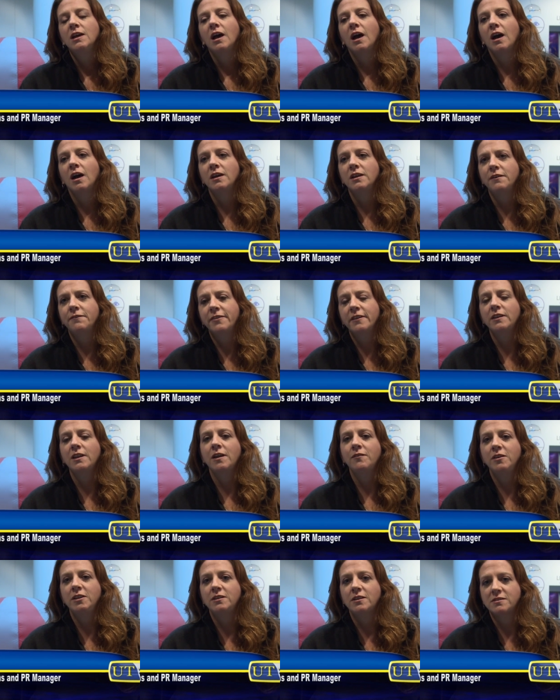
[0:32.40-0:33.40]
Uh, if the
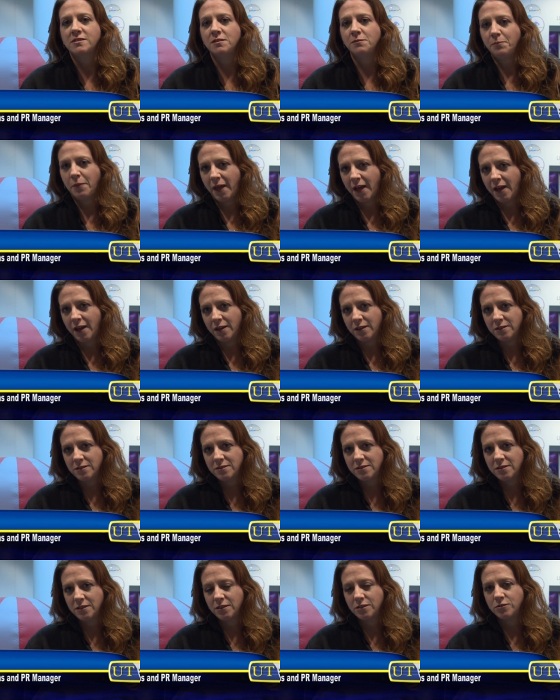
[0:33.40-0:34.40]
levy doesn't
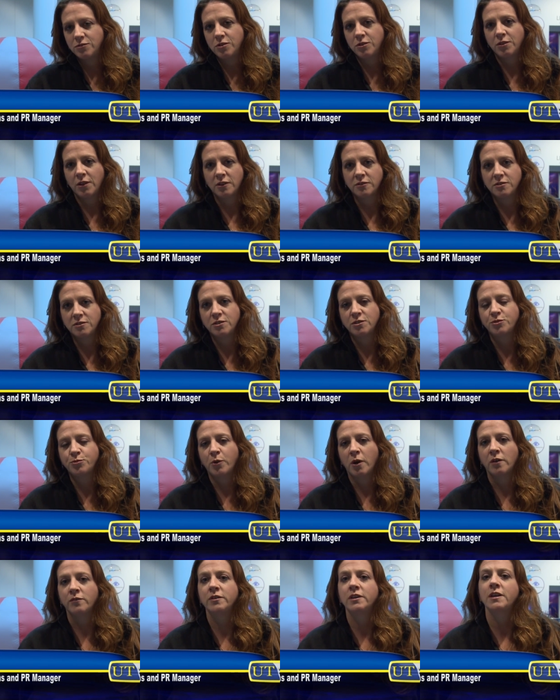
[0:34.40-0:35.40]
pass in
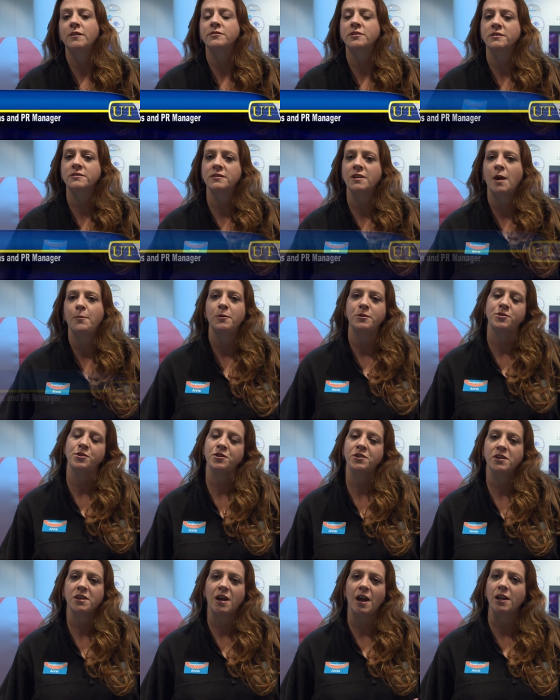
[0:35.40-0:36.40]
2012, it gives us an
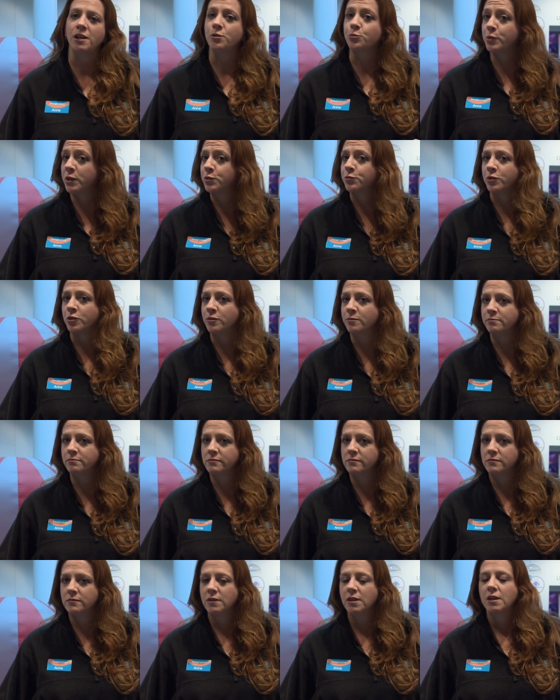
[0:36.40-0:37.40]
opportunity to kind of regroup
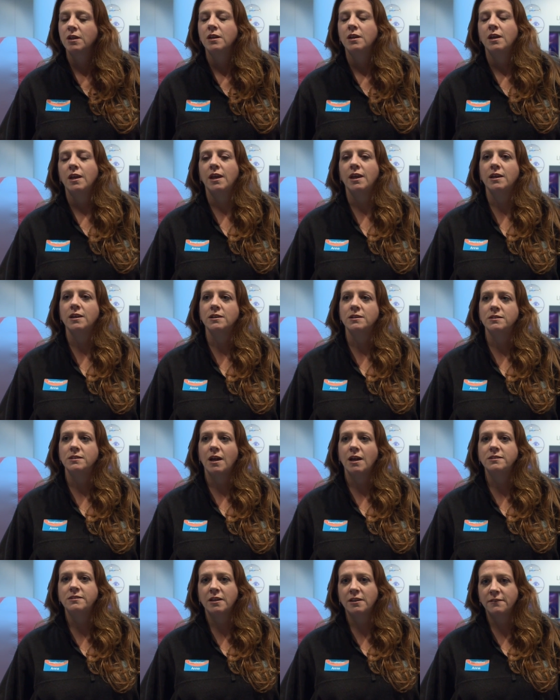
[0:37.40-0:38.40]
and
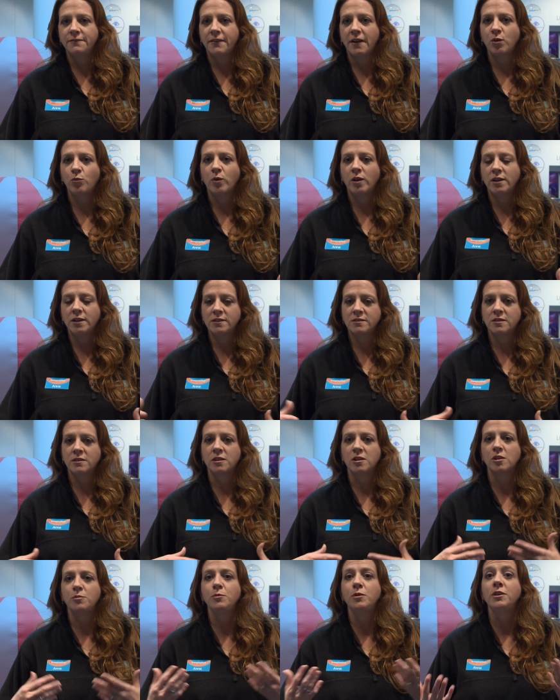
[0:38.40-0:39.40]
identify what it is that
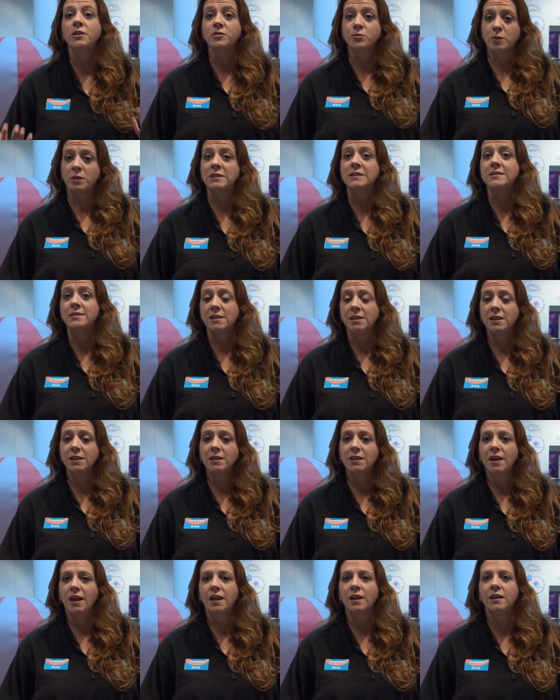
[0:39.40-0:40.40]
the community is really
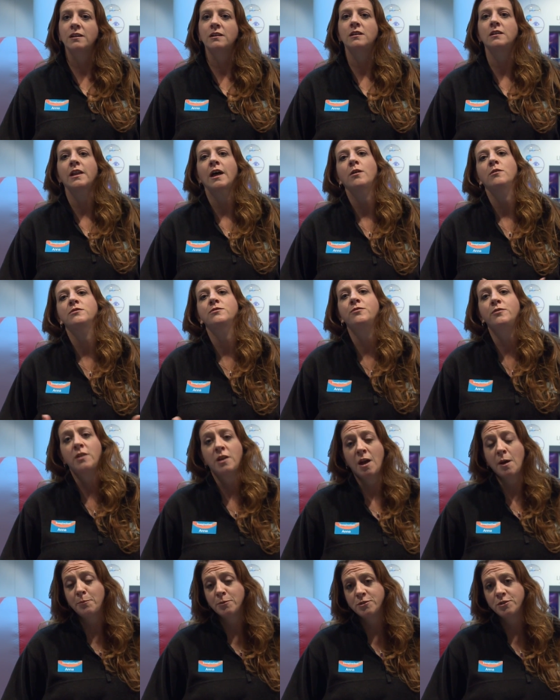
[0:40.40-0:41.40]
seeking, and it'll allow us for the
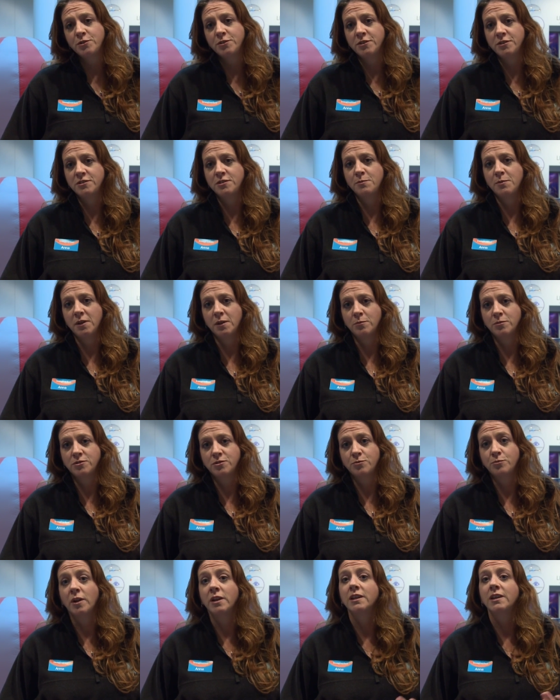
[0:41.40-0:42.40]
opportunity to be able
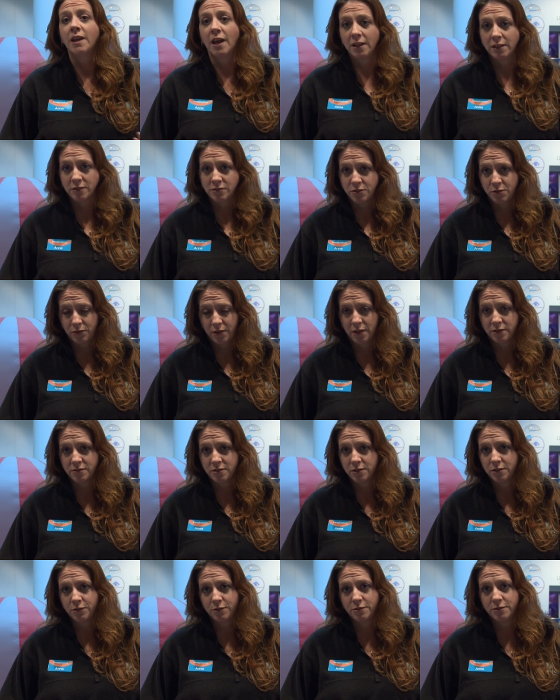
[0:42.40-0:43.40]
to run again in
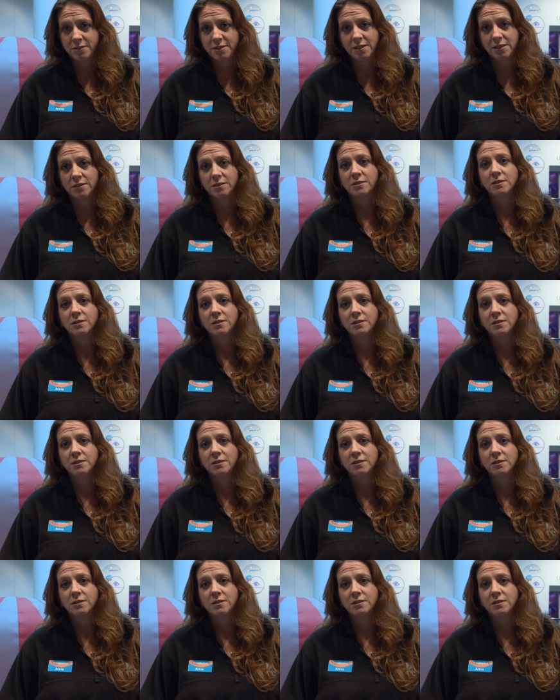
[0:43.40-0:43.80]
2013.